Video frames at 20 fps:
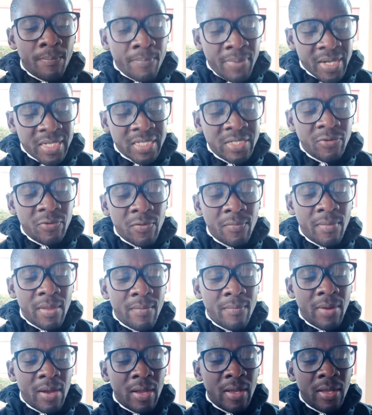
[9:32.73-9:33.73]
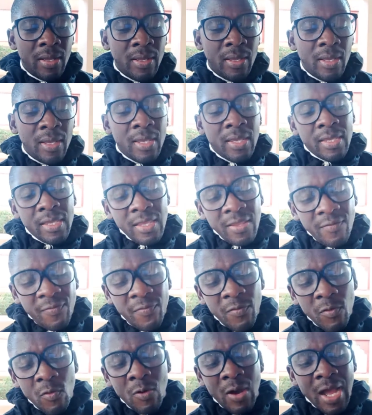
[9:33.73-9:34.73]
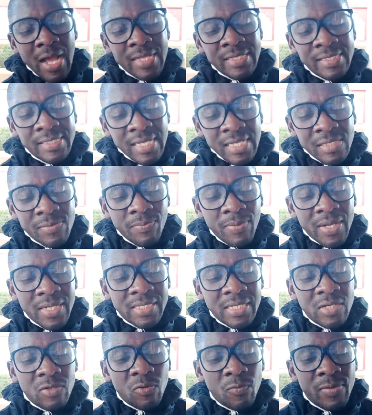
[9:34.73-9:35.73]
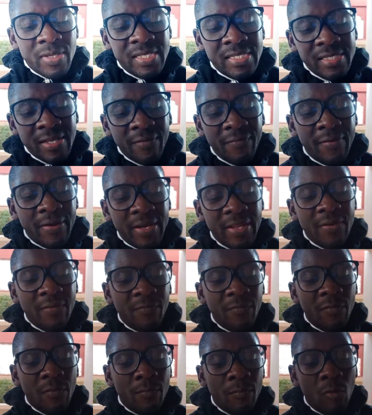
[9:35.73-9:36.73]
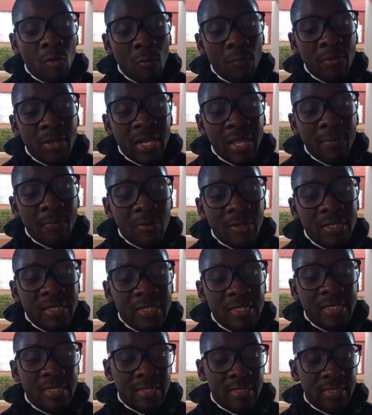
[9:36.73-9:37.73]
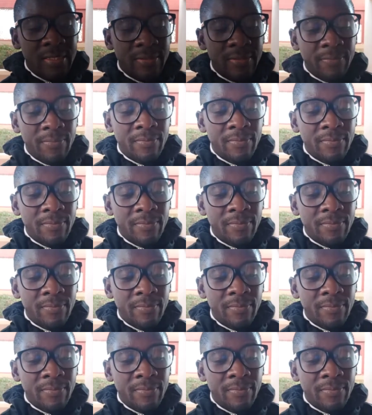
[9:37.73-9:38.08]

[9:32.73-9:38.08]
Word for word: But remember, if you are suspected to be suffering from communicable disease,